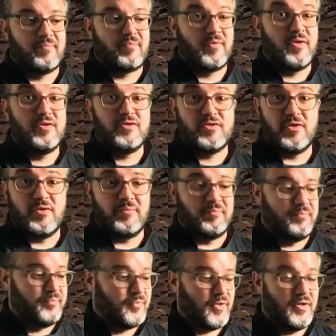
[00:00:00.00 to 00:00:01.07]
So,
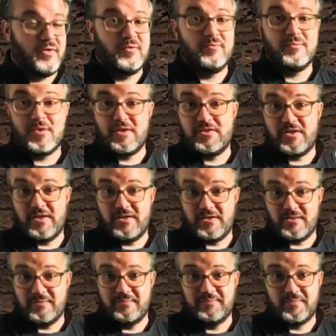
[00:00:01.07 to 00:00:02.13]
container.
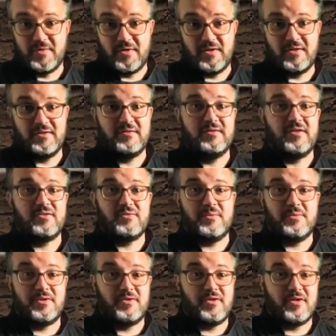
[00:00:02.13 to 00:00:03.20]
All right, that's what I'm
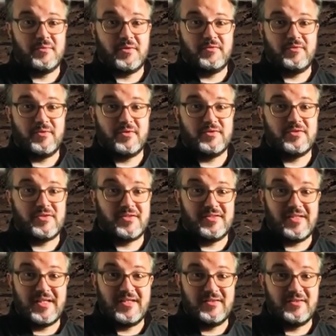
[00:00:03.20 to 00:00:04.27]
going to talk about first. The
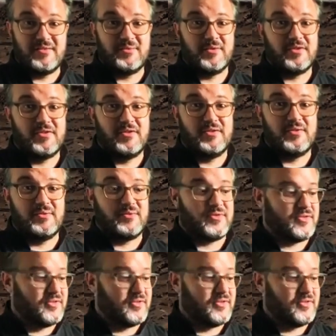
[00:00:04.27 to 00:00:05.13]
container that we're going to use.